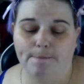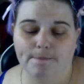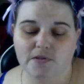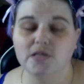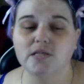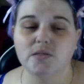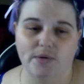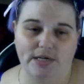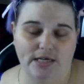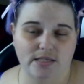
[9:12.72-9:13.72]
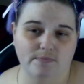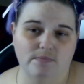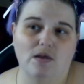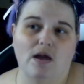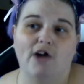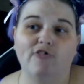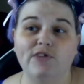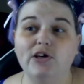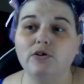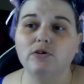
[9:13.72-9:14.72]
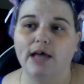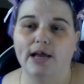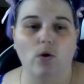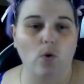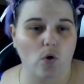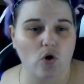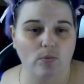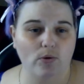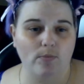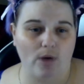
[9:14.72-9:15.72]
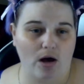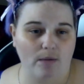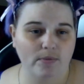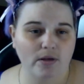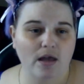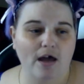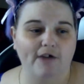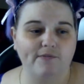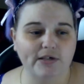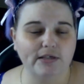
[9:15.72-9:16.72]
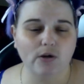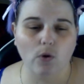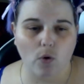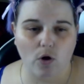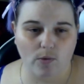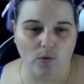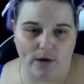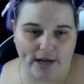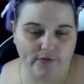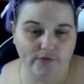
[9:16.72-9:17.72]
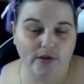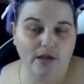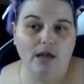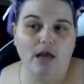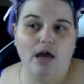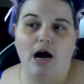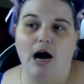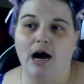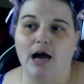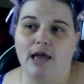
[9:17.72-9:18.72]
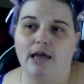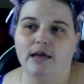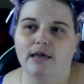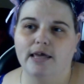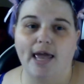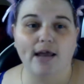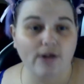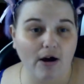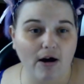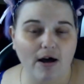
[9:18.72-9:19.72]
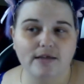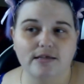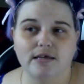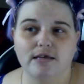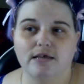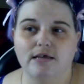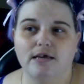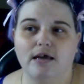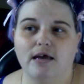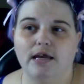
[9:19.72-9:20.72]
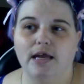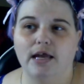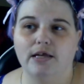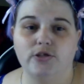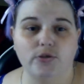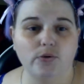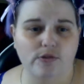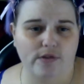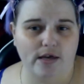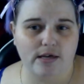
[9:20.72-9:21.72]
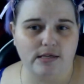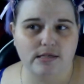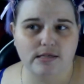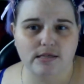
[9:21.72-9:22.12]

so this is what it is. I feel like a horrible mom. I feel like a horrible wife. I cannot do things